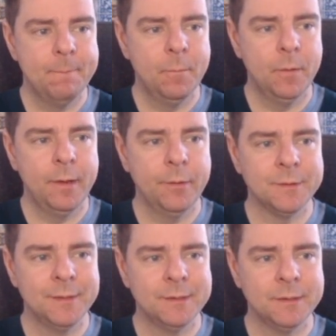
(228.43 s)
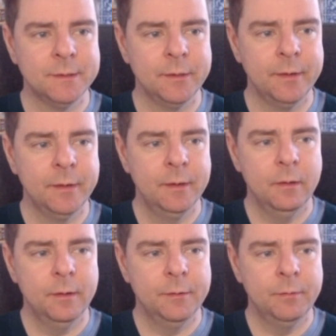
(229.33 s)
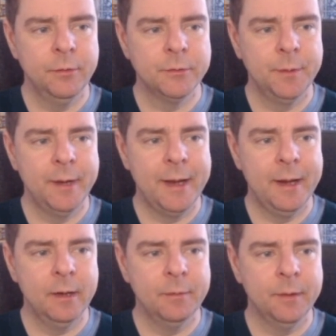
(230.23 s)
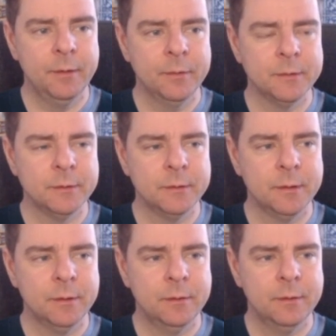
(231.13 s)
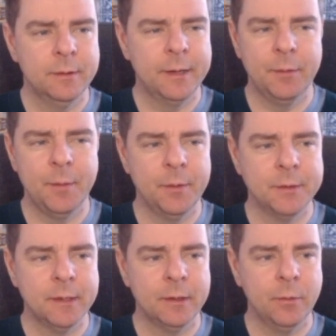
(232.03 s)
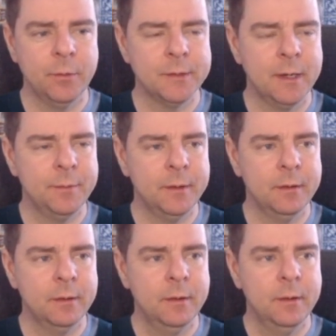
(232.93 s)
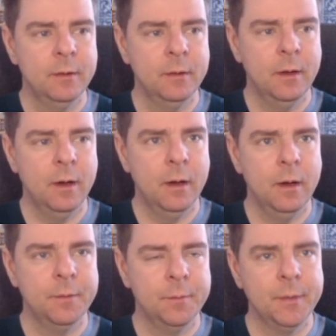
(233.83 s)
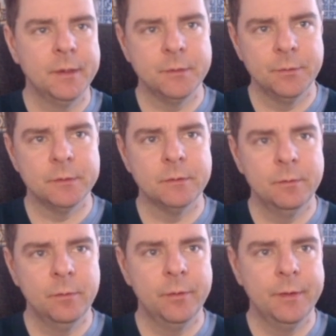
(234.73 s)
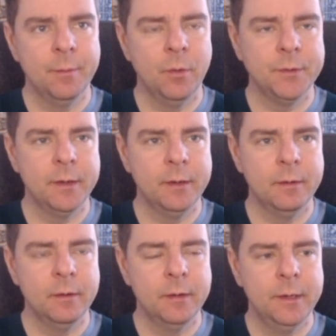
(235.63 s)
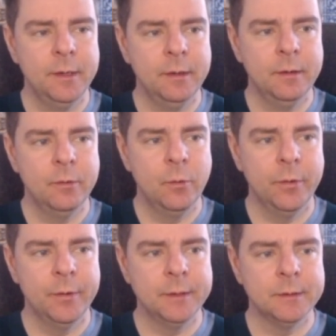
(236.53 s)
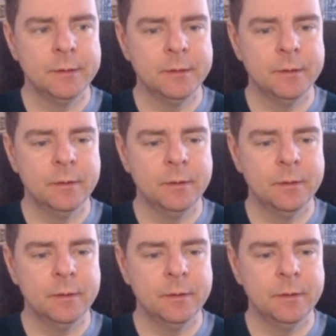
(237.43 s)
But that was necessary. It used to be and, but it wasn't. I can't remember exactly what was happening because we would get multi-key queries and